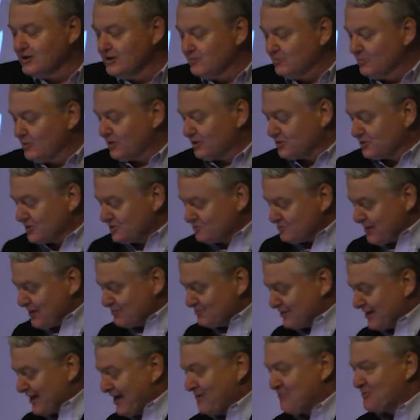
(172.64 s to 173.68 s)
because sometimes
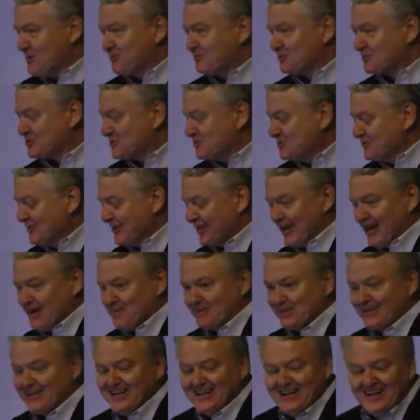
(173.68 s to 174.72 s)
I have people shooting at
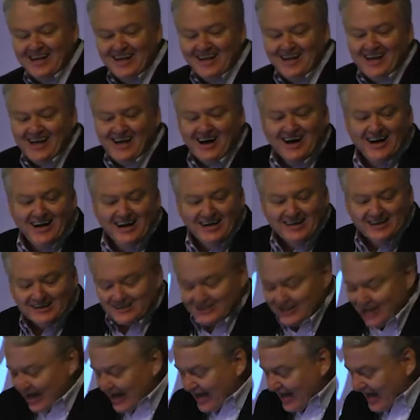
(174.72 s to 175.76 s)
me. Uh,
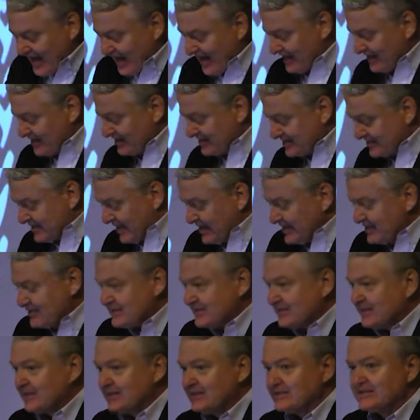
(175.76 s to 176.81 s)
Diane and
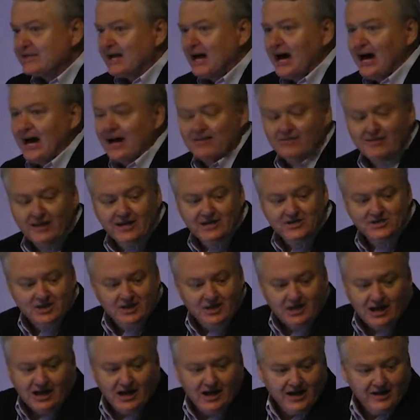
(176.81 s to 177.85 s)
Stacy and Scott, thanks a
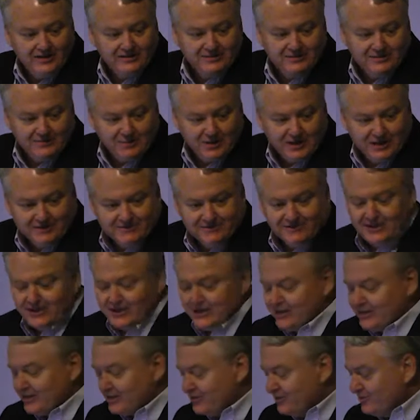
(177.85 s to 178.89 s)
lot. I mean, I,
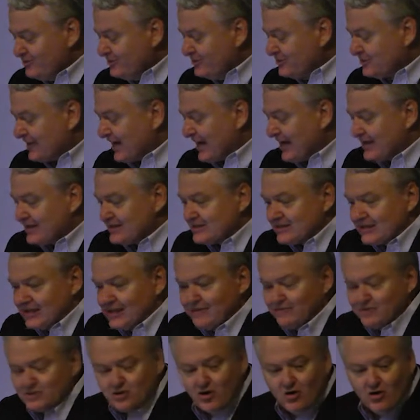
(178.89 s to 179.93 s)
you do this kind of
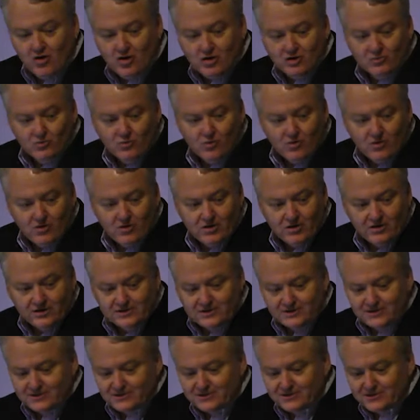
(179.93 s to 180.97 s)
stuff. It's hard work.
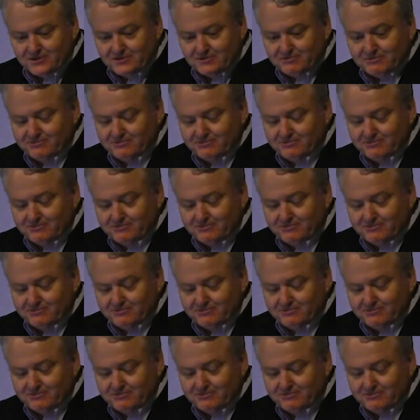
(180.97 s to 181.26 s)
It's, there's